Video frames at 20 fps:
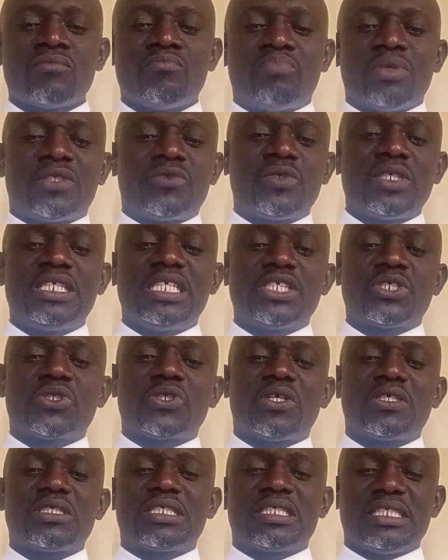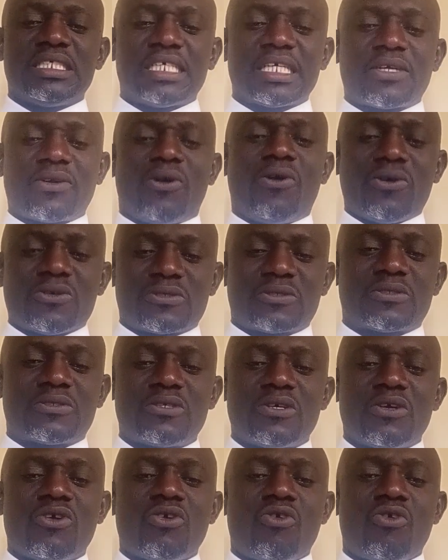between nations and the cause